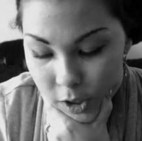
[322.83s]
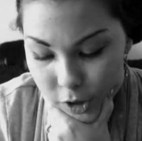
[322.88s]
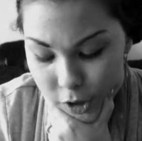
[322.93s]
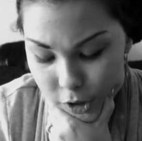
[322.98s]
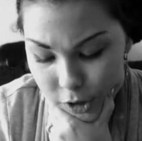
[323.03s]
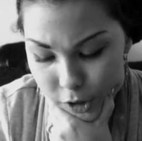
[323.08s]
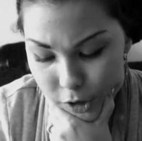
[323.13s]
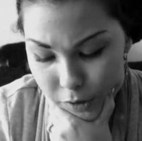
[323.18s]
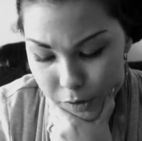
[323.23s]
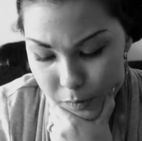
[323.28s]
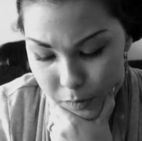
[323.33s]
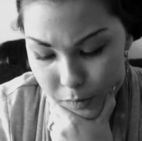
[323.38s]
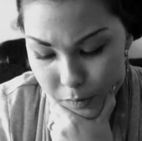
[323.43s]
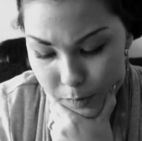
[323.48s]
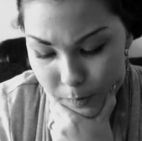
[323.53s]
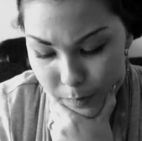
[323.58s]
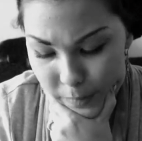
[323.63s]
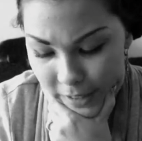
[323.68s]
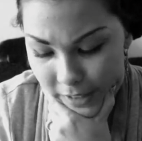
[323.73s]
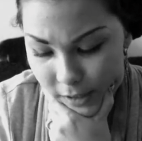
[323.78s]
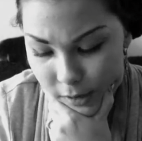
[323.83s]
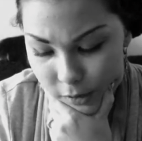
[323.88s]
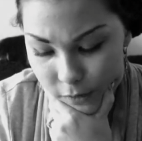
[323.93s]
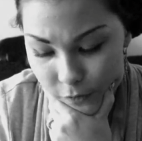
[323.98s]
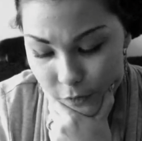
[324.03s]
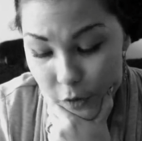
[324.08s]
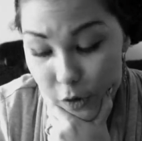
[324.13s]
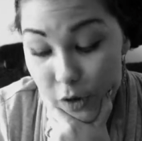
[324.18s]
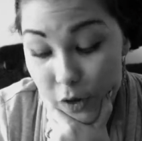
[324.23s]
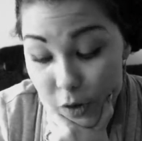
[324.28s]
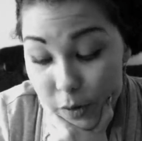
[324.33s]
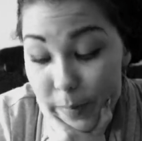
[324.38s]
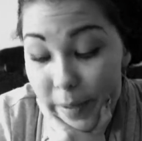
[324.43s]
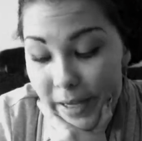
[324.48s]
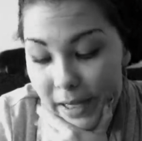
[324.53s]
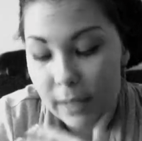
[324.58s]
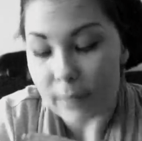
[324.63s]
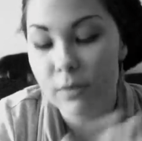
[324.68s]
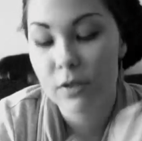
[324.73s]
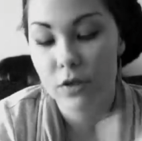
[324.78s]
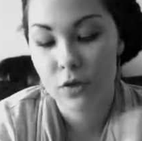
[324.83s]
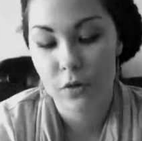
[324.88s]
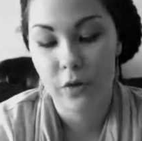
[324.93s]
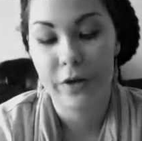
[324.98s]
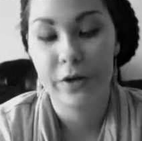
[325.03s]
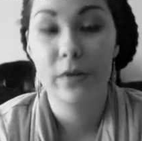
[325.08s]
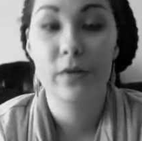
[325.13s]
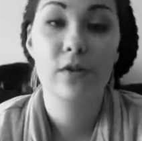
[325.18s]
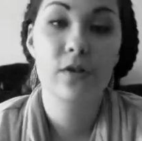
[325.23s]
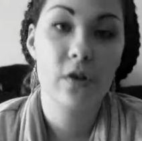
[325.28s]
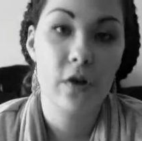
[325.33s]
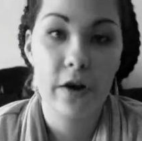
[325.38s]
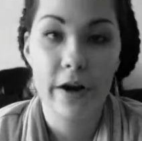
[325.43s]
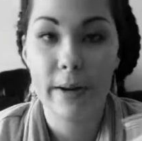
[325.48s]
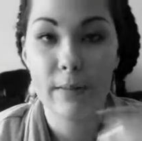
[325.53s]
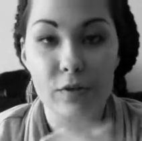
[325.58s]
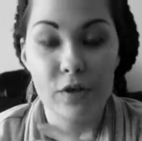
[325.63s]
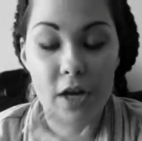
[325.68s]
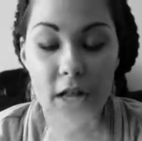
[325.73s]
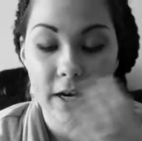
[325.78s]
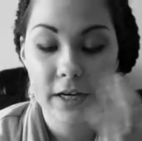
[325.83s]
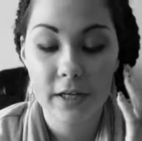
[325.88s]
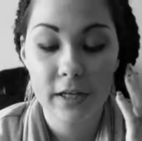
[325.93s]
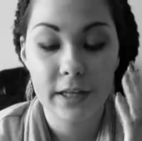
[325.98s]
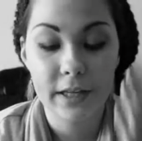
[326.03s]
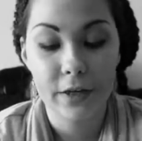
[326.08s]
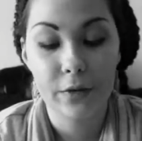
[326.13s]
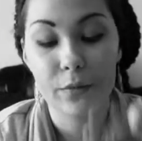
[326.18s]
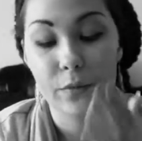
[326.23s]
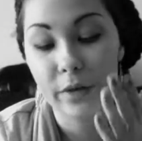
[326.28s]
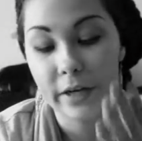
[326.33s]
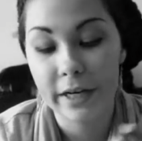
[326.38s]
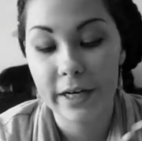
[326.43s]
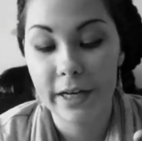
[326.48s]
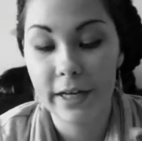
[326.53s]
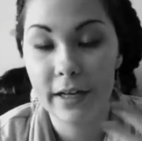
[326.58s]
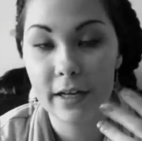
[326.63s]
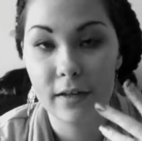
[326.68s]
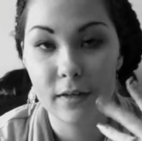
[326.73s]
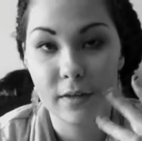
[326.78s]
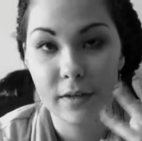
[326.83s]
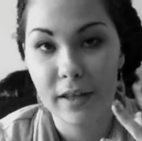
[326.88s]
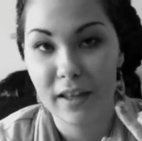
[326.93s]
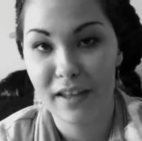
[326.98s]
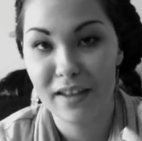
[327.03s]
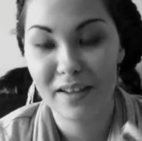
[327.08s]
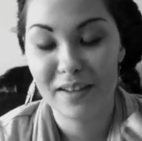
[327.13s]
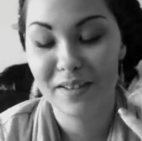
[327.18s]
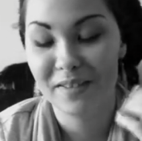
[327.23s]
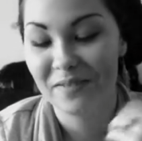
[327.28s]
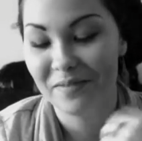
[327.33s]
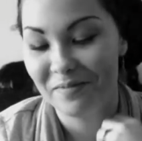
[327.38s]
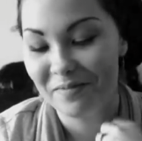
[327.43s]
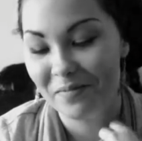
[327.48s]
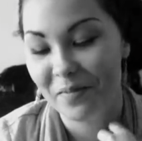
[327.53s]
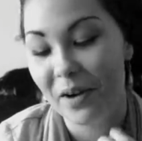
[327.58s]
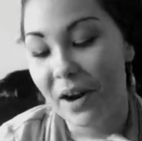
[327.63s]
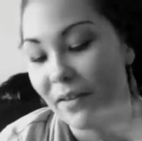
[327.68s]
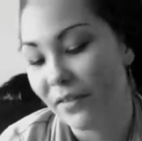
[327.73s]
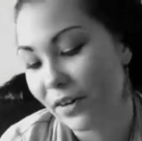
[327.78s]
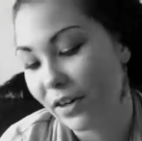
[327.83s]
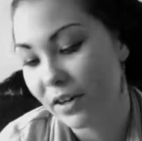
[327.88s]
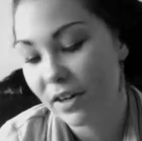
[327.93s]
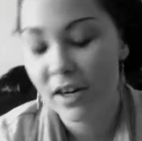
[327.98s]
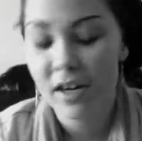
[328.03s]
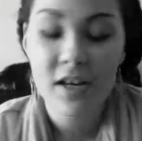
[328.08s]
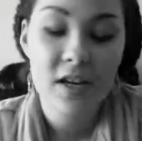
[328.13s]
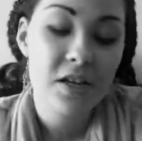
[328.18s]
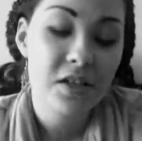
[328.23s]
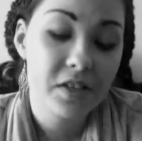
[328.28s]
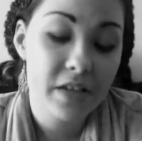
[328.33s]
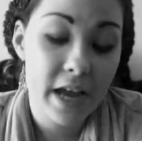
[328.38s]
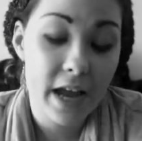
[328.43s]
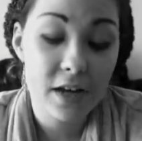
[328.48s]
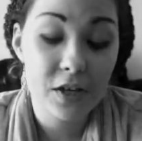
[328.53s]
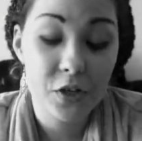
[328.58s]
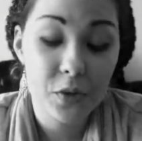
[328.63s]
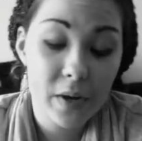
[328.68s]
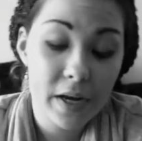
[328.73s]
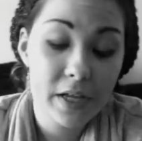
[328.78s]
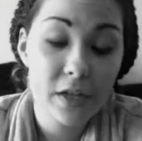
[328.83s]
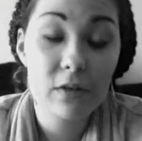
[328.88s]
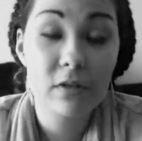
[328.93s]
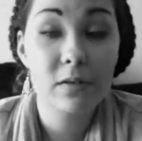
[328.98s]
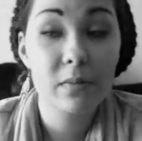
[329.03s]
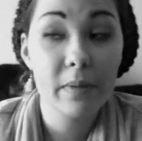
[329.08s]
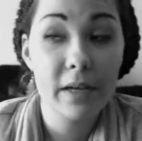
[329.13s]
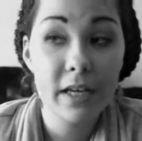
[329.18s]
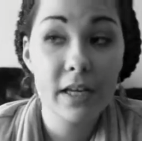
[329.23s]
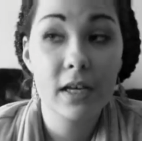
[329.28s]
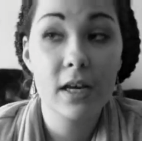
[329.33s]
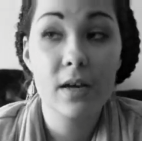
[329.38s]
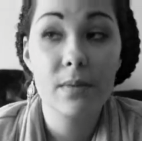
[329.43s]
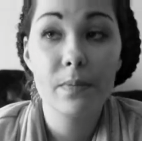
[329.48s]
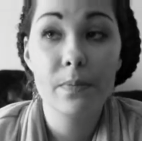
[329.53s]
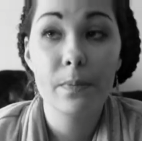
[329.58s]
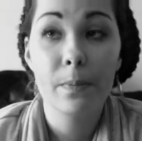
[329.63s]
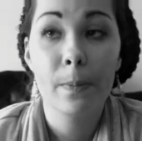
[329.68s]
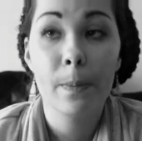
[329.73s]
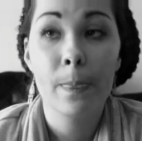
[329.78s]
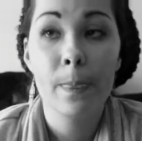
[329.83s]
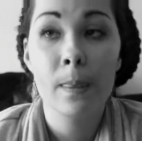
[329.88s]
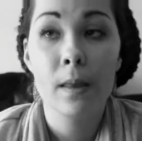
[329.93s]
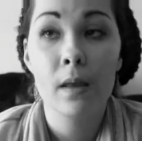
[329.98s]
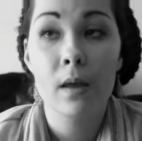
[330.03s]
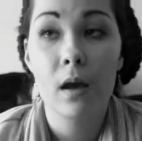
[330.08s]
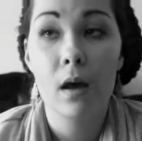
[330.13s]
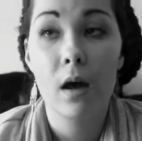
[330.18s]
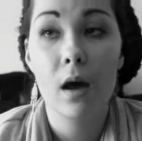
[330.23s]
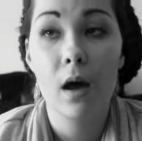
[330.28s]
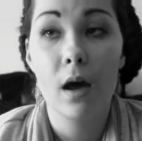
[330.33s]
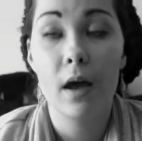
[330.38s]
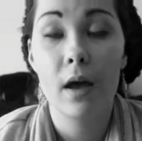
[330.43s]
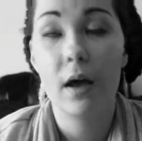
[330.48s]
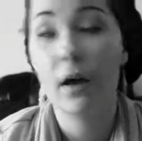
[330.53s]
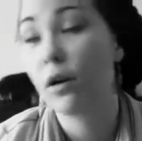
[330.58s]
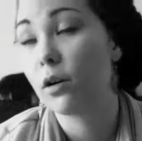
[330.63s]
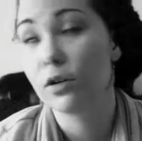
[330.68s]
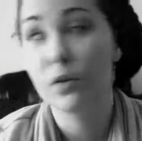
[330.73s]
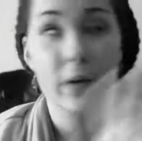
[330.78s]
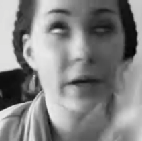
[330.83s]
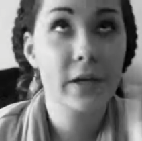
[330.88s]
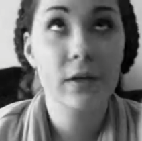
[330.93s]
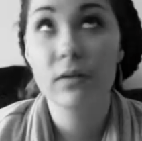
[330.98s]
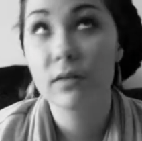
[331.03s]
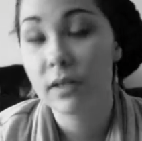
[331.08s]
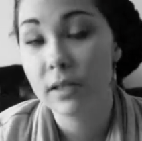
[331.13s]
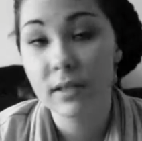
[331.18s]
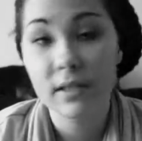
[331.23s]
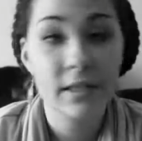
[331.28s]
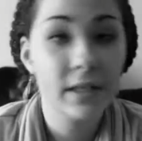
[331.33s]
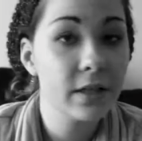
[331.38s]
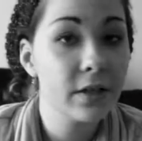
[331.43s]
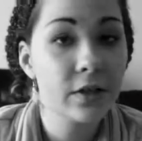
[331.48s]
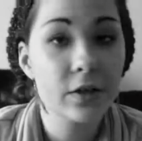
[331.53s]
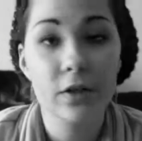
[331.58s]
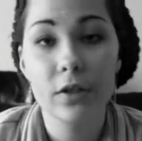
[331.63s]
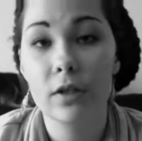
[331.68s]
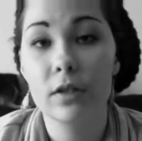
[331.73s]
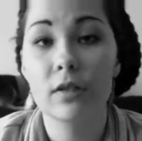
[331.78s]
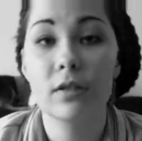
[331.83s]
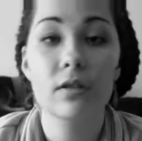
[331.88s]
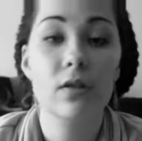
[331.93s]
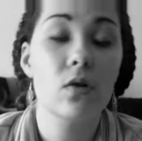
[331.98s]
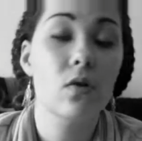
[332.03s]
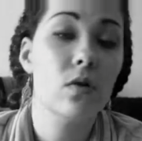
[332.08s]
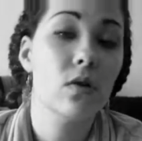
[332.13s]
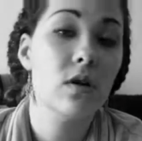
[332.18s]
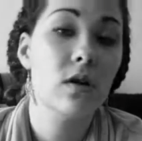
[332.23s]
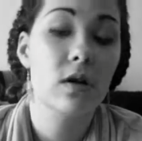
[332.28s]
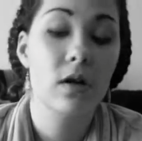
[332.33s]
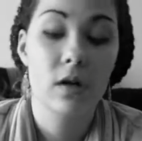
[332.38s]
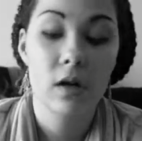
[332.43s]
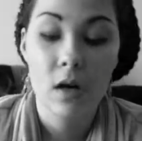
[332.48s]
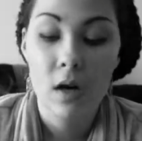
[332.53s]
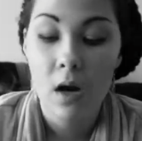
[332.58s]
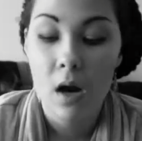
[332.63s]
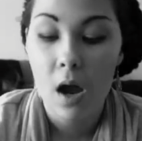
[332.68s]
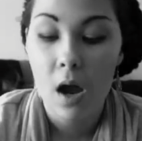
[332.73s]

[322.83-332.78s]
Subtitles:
your makeup tutorial. Sorry, I'm trying to like read it and like whatever. So yeah, do I use makeup or do I use concealers or